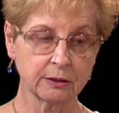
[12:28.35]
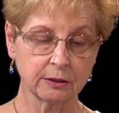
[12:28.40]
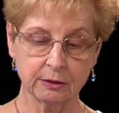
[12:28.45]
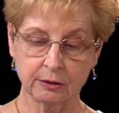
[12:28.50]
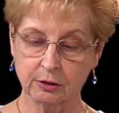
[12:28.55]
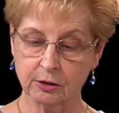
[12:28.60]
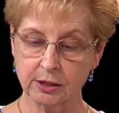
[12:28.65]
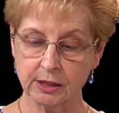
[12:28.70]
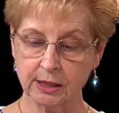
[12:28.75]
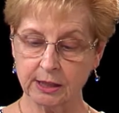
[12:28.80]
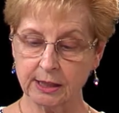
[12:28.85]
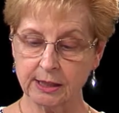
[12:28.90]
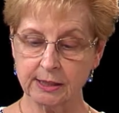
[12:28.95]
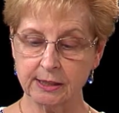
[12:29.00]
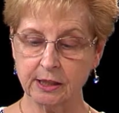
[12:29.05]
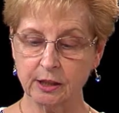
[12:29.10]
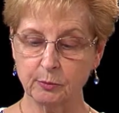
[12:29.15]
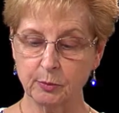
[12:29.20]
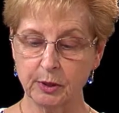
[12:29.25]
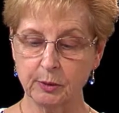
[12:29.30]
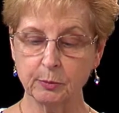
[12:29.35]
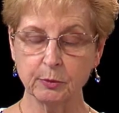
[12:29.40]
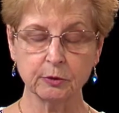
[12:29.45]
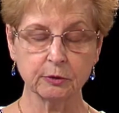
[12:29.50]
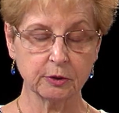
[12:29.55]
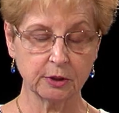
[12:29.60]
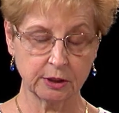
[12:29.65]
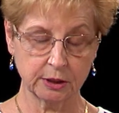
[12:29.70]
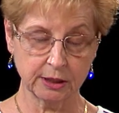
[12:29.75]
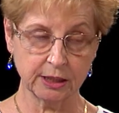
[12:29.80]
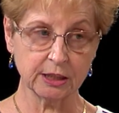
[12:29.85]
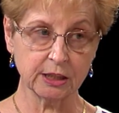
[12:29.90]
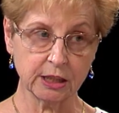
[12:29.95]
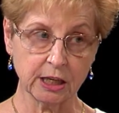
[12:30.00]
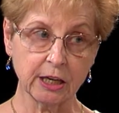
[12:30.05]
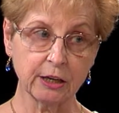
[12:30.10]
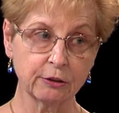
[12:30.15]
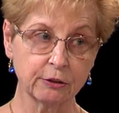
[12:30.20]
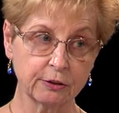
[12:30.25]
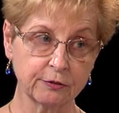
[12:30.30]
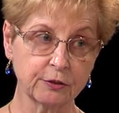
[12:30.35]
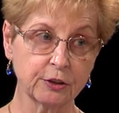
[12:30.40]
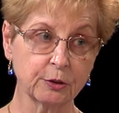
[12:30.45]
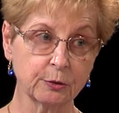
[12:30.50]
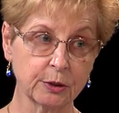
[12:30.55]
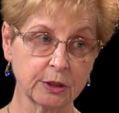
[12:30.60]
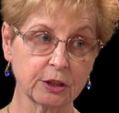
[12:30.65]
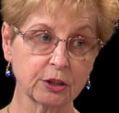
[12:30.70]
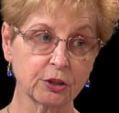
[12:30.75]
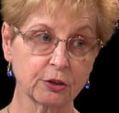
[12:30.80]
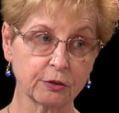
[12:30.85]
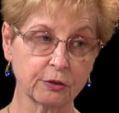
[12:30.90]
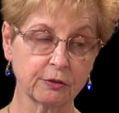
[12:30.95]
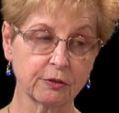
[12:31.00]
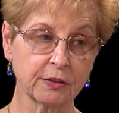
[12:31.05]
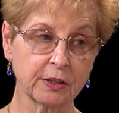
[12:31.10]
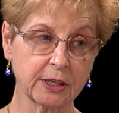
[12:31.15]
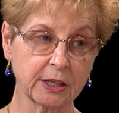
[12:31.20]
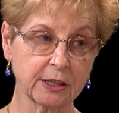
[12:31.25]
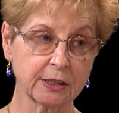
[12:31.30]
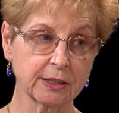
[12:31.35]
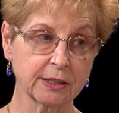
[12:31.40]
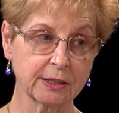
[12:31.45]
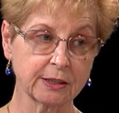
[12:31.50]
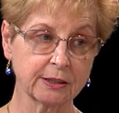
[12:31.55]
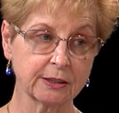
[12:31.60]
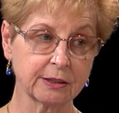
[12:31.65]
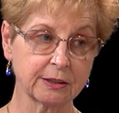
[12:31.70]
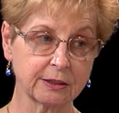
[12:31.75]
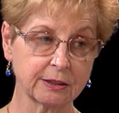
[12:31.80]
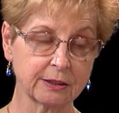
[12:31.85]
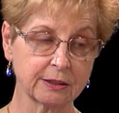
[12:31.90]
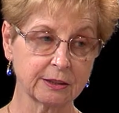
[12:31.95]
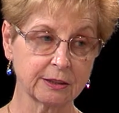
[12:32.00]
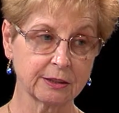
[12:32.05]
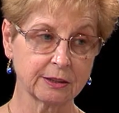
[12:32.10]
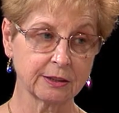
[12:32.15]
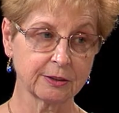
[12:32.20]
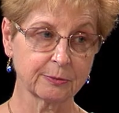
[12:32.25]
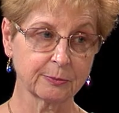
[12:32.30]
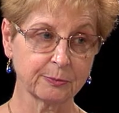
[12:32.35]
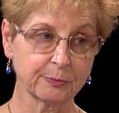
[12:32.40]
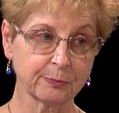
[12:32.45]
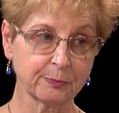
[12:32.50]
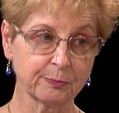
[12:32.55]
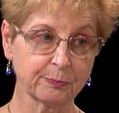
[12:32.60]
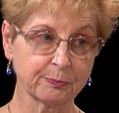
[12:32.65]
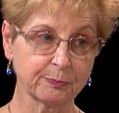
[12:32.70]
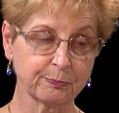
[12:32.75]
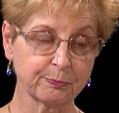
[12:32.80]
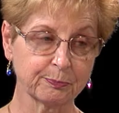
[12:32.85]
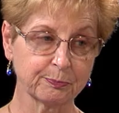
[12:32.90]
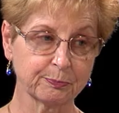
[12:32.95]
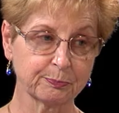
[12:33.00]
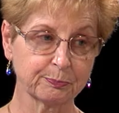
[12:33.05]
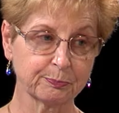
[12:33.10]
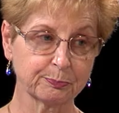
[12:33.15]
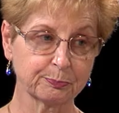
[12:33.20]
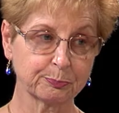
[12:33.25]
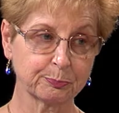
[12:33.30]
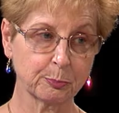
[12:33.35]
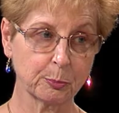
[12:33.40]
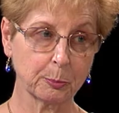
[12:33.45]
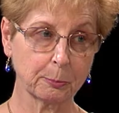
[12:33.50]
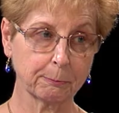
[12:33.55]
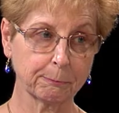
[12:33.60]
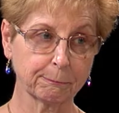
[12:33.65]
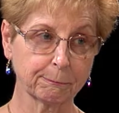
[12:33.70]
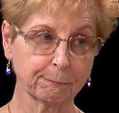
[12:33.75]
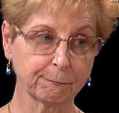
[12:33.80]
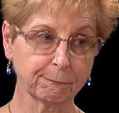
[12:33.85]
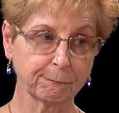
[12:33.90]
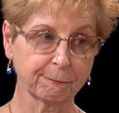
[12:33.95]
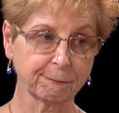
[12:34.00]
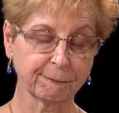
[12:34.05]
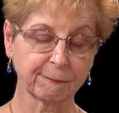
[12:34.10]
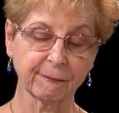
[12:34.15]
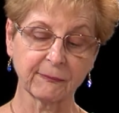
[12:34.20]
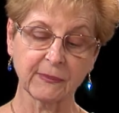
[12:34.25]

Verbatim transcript: Because, mm. like I said, people get tired of doing certain mm-hmm. things, and but you know, we Pastor Frank was so loved.